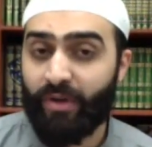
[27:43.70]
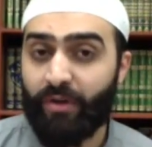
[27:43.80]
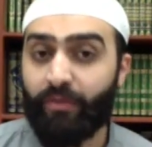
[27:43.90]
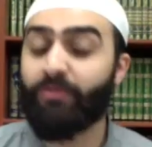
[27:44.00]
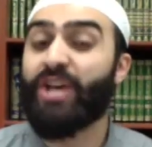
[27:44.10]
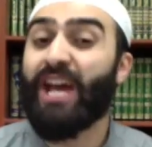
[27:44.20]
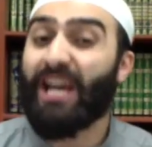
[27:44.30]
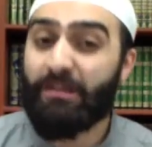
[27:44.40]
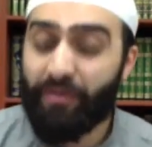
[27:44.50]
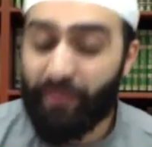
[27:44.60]
Shaykh
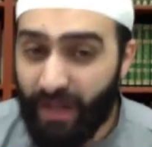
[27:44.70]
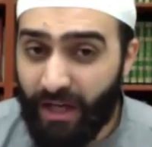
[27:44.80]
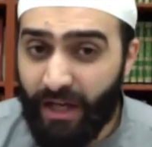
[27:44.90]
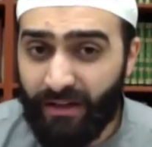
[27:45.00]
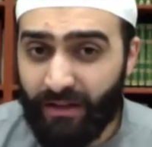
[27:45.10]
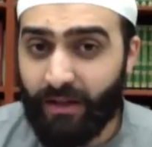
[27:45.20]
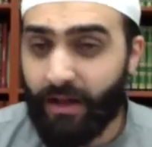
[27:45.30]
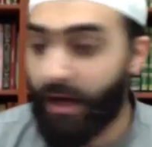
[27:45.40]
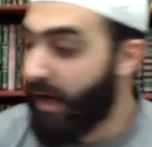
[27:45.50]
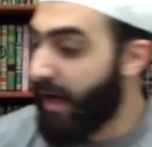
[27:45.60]
al-Mufid
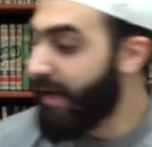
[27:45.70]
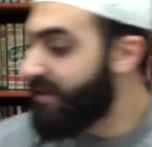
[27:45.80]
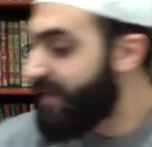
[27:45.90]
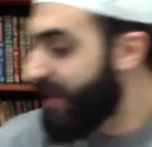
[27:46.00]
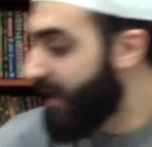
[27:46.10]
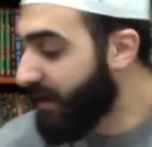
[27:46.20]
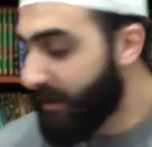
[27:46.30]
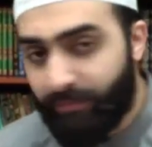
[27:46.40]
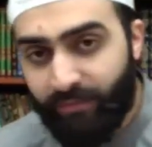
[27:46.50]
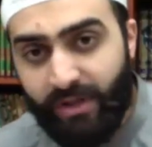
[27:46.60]

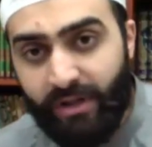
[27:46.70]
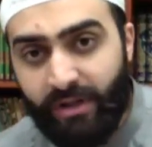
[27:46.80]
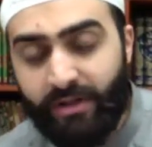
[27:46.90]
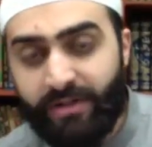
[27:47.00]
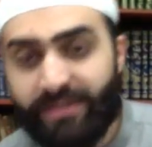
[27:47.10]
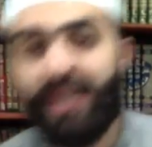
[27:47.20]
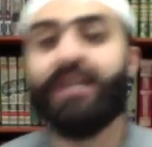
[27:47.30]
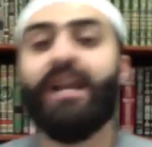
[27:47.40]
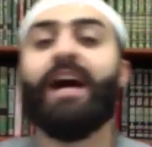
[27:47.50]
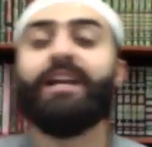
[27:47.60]
until Sayyid
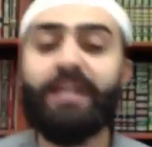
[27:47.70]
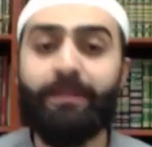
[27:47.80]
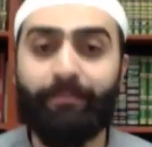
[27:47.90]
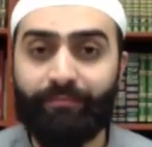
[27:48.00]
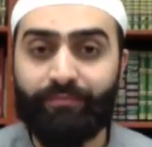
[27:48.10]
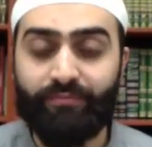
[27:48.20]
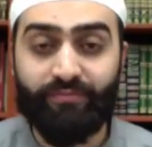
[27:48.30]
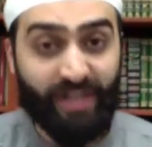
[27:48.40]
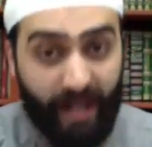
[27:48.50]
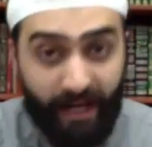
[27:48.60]
al-Hakim,
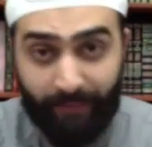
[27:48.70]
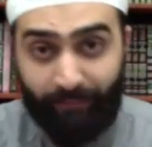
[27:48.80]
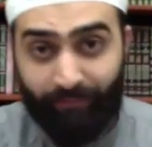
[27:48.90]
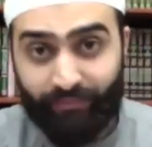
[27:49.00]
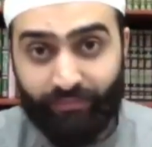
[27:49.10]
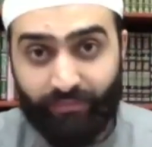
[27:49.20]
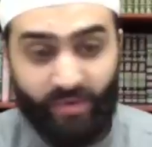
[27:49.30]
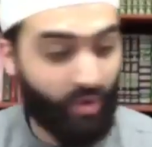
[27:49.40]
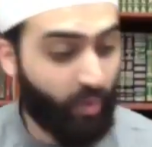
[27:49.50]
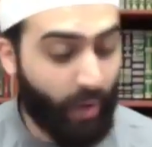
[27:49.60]
today.
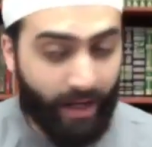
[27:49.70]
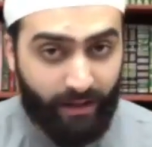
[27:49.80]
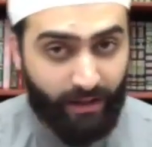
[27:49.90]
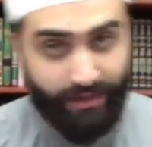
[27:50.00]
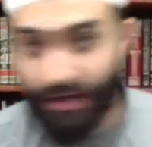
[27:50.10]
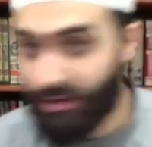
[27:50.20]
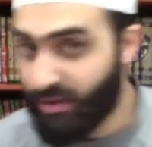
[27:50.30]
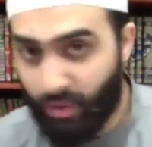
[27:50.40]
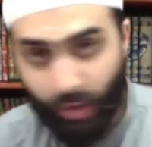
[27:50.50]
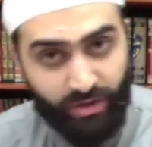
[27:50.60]
So what,
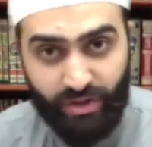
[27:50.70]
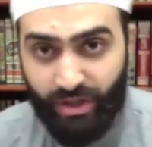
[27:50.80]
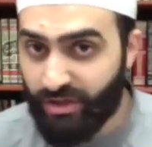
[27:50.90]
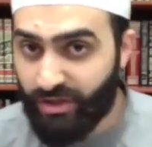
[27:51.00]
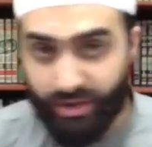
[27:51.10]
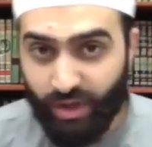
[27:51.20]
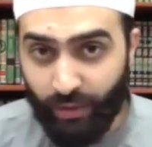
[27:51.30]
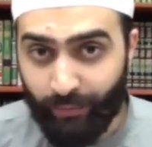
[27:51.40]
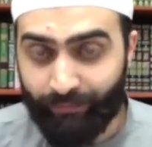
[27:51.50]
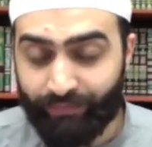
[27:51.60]
1,200 years or
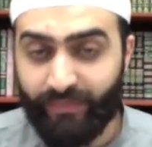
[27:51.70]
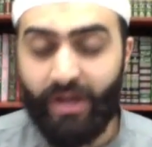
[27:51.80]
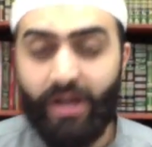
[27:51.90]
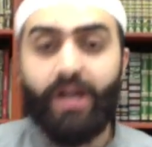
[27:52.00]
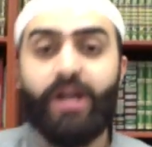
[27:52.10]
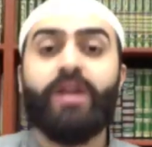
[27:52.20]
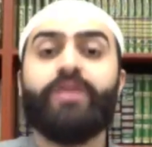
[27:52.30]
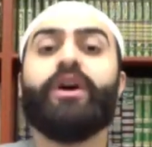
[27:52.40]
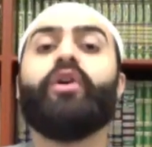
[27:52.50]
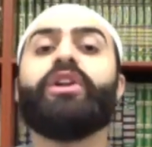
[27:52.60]
so? The
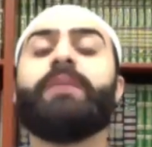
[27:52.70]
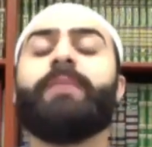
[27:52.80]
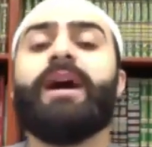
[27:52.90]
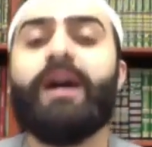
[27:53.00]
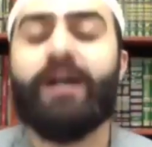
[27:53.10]
ulama